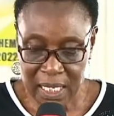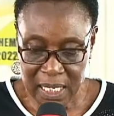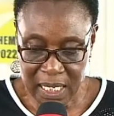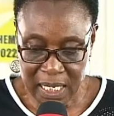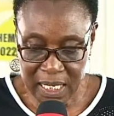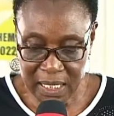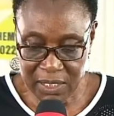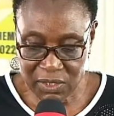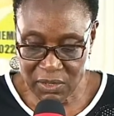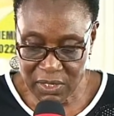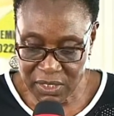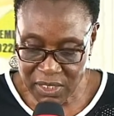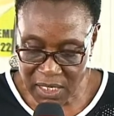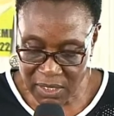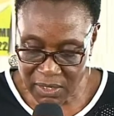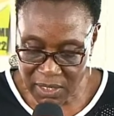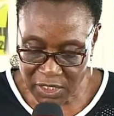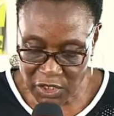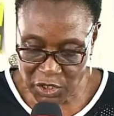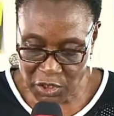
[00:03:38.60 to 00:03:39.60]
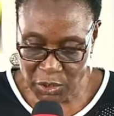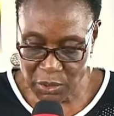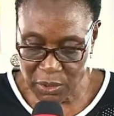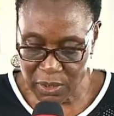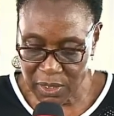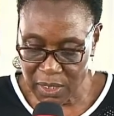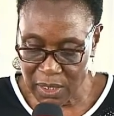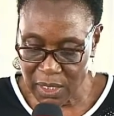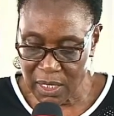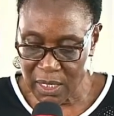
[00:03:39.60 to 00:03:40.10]
His
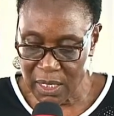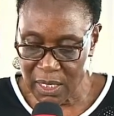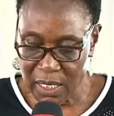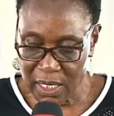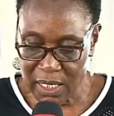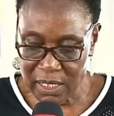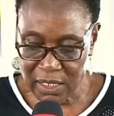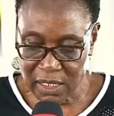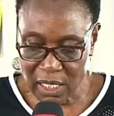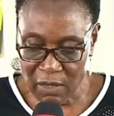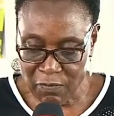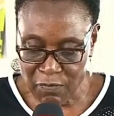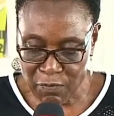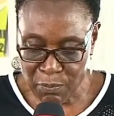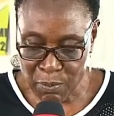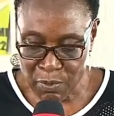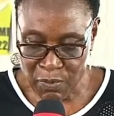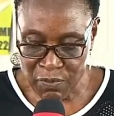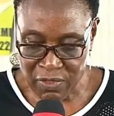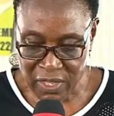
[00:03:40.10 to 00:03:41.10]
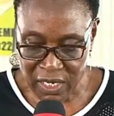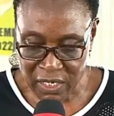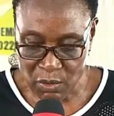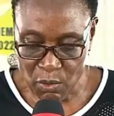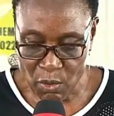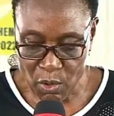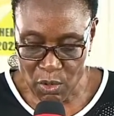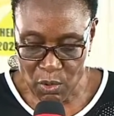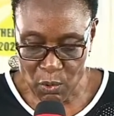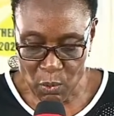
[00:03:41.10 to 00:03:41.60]
resurrection is the proof that
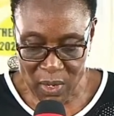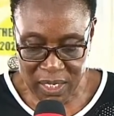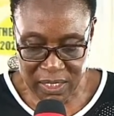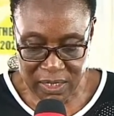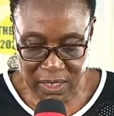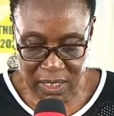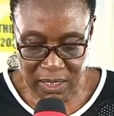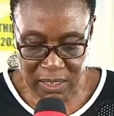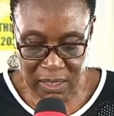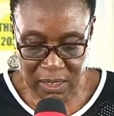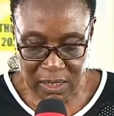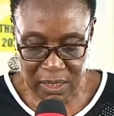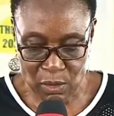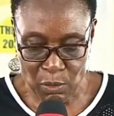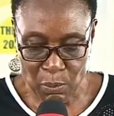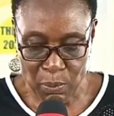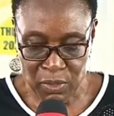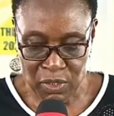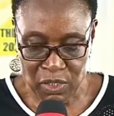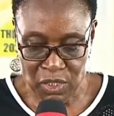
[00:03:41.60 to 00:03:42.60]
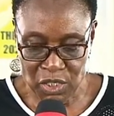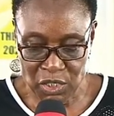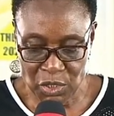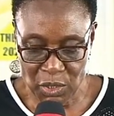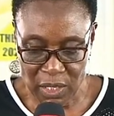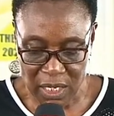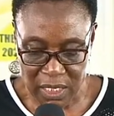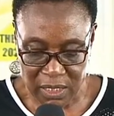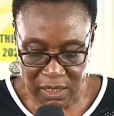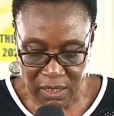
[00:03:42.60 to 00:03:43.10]
God wants us to
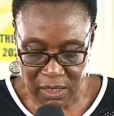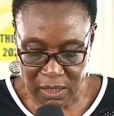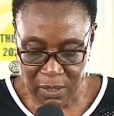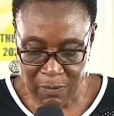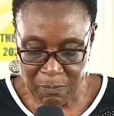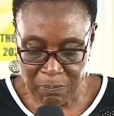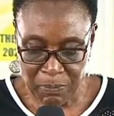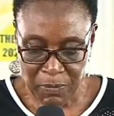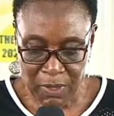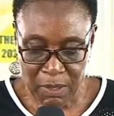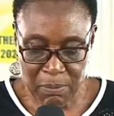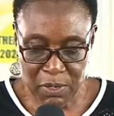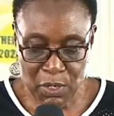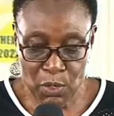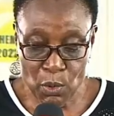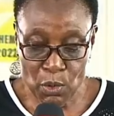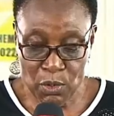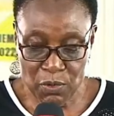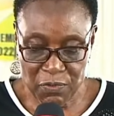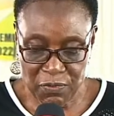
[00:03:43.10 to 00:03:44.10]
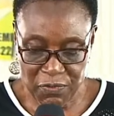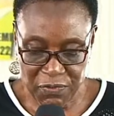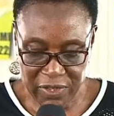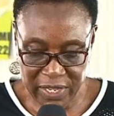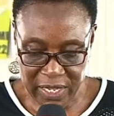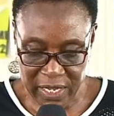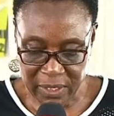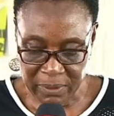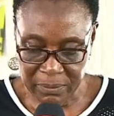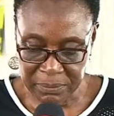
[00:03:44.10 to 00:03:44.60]
position us beyond
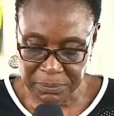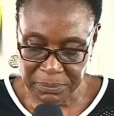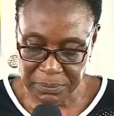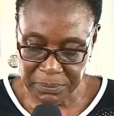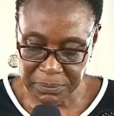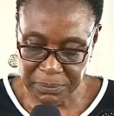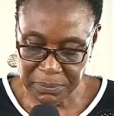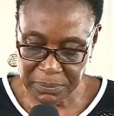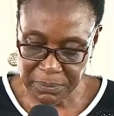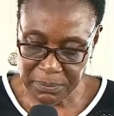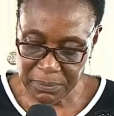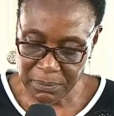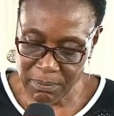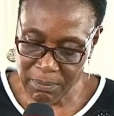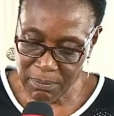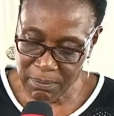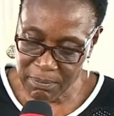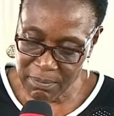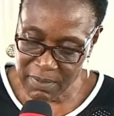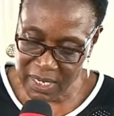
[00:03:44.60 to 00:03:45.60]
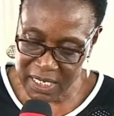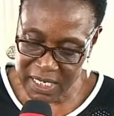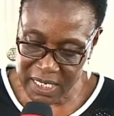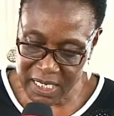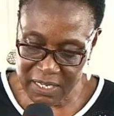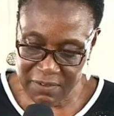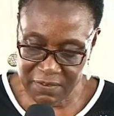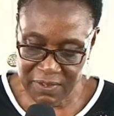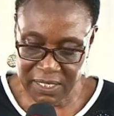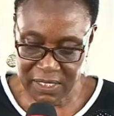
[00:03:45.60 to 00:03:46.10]
fear and
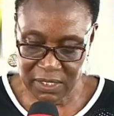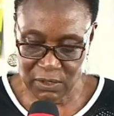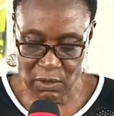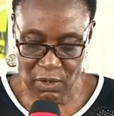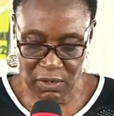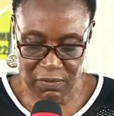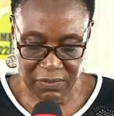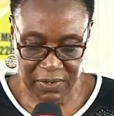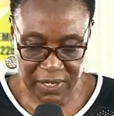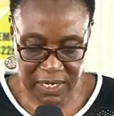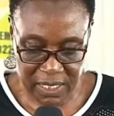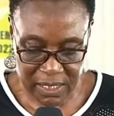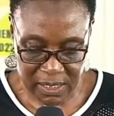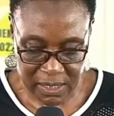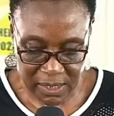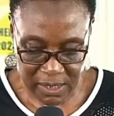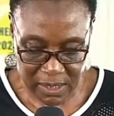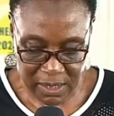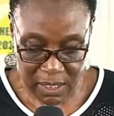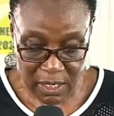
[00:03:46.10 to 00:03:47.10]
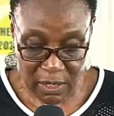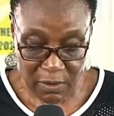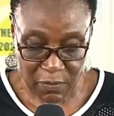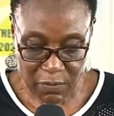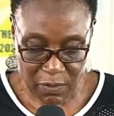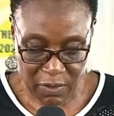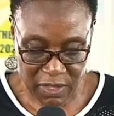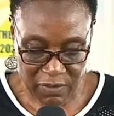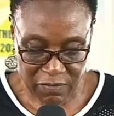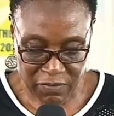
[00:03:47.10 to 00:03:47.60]
give us confidence
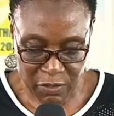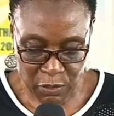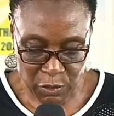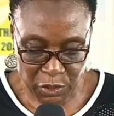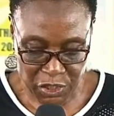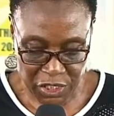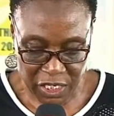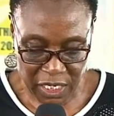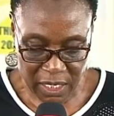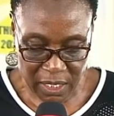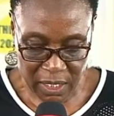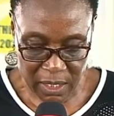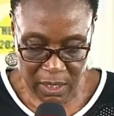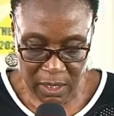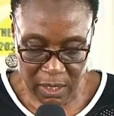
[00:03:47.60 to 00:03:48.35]
for the future.